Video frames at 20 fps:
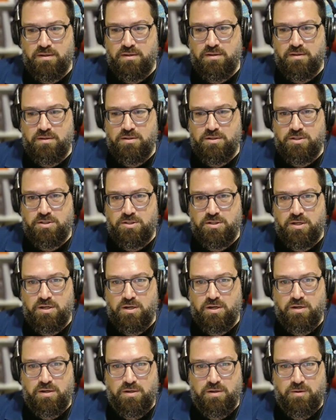
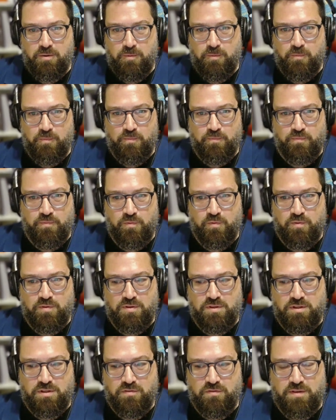Share. Let me
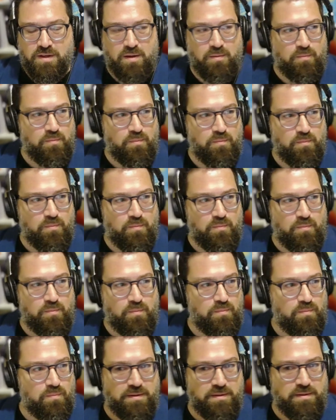see if that
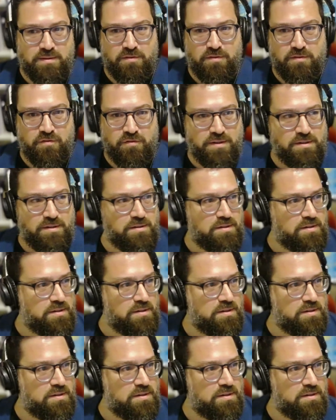makes a difference.